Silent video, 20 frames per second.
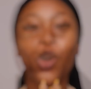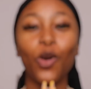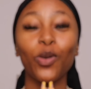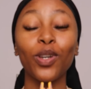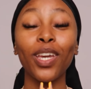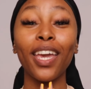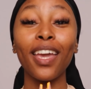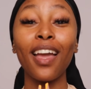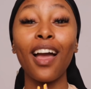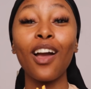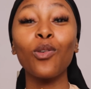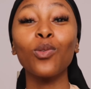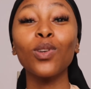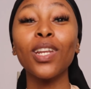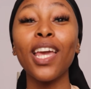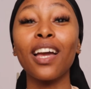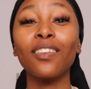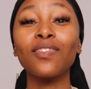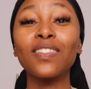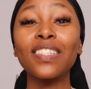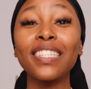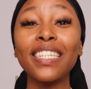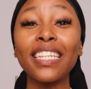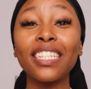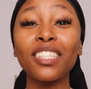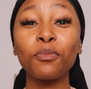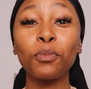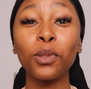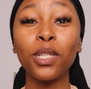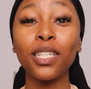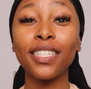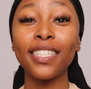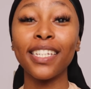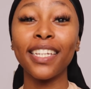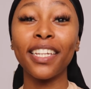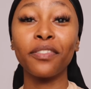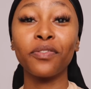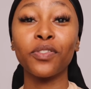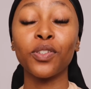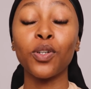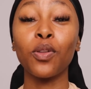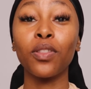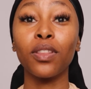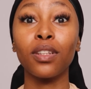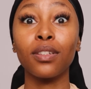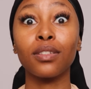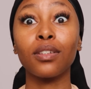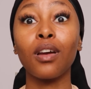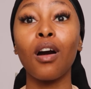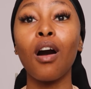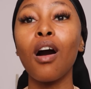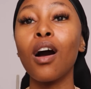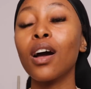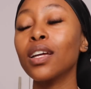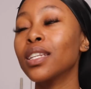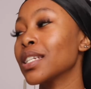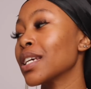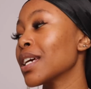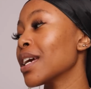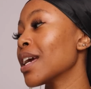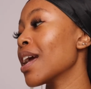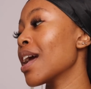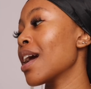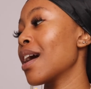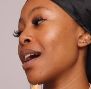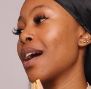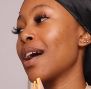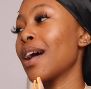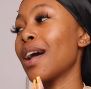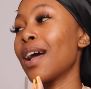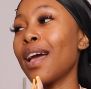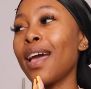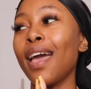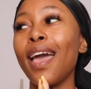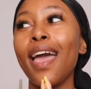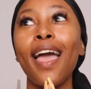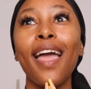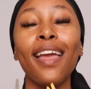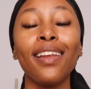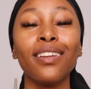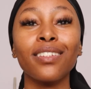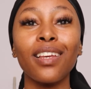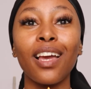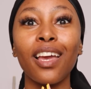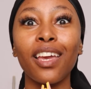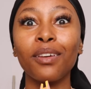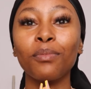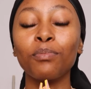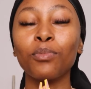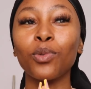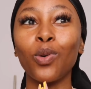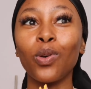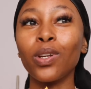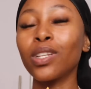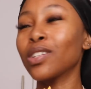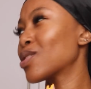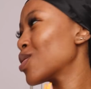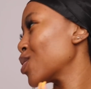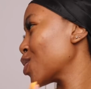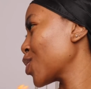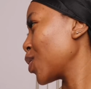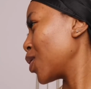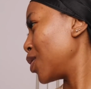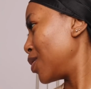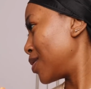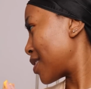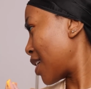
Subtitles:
Okay, I only have 6 minutes left on this card, and I am going to show you